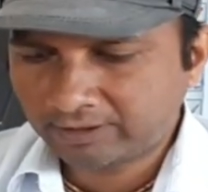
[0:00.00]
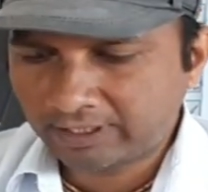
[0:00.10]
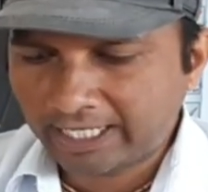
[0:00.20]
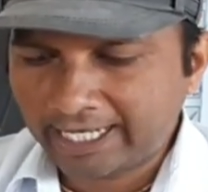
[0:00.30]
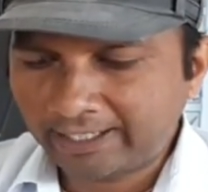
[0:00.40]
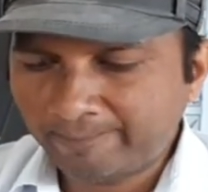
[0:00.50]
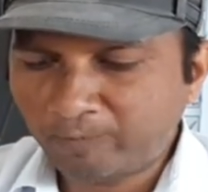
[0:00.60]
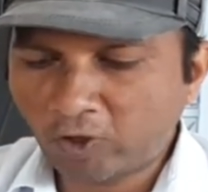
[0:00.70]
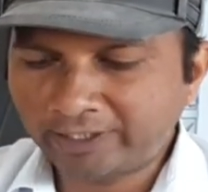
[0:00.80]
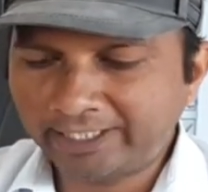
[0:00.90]
are
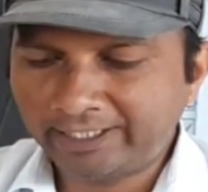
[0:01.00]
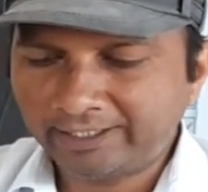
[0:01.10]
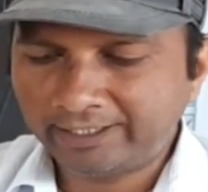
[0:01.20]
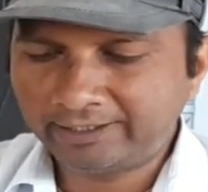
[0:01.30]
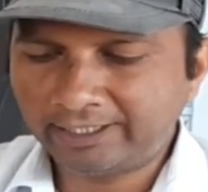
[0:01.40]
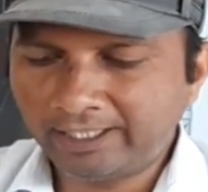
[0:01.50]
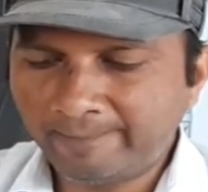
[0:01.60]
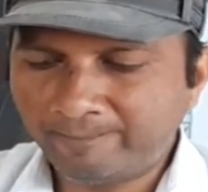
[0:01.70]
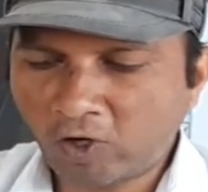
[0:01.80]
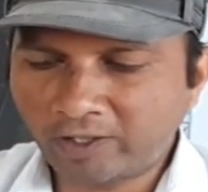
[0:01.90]
potted in
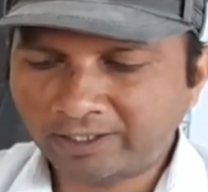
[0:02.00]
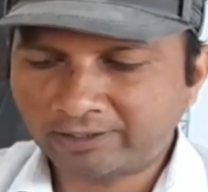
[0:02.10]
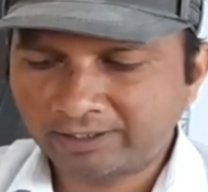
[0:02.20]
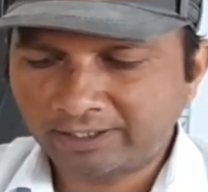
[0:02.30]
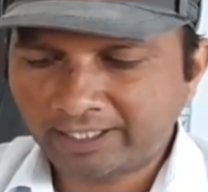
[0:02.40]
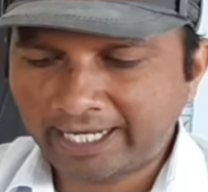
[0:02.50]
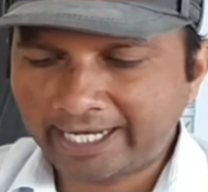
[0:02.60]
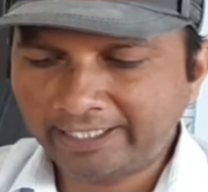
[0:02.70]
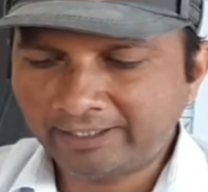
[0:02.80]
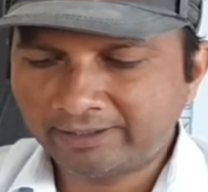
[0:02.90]
the pot
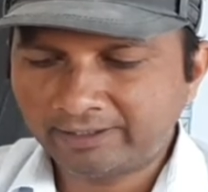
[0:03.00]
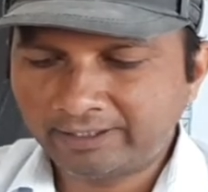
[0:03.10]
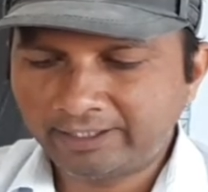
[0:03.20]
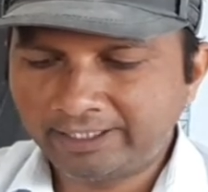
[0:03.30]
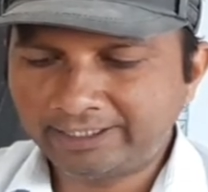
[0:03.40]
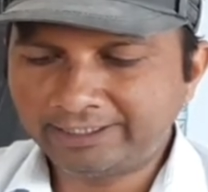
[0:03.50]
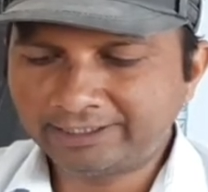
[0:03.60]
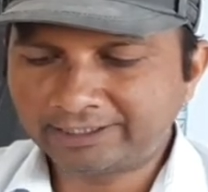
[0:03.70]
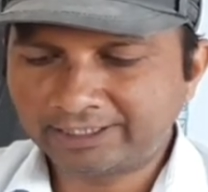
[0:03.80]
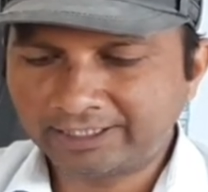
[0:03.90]
and it
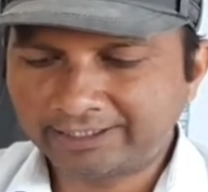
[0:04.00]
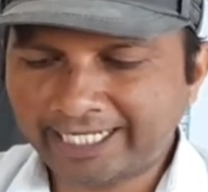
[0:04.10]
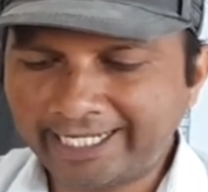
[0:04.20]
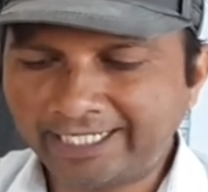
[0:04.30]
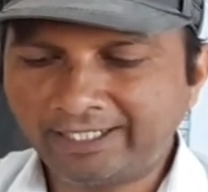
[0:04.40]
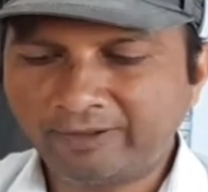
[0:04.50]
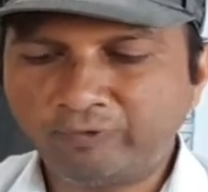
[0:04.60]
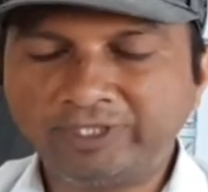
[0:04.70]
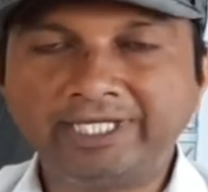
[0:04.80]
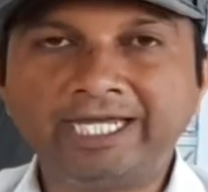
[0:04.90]
is
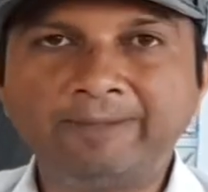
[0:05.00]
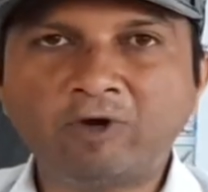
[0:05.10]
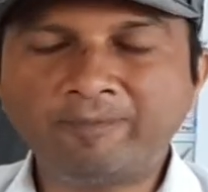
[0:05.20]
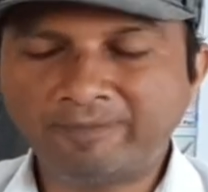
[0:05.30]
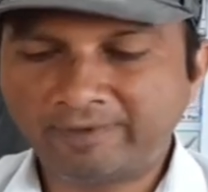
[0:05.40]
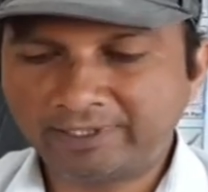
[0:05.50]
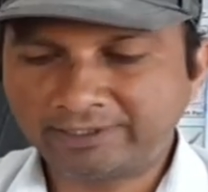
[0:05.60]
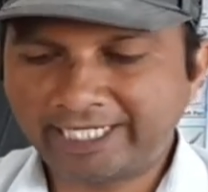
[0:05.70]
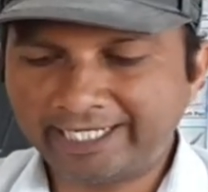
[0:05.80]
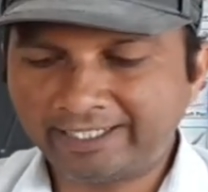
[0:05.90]
tied with the help
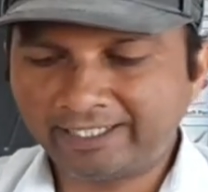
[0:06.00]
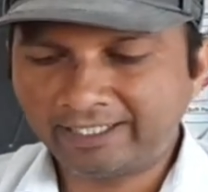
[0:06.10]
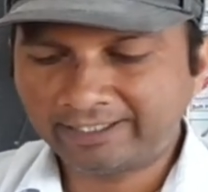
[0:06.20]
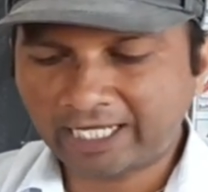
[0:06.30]
of thread.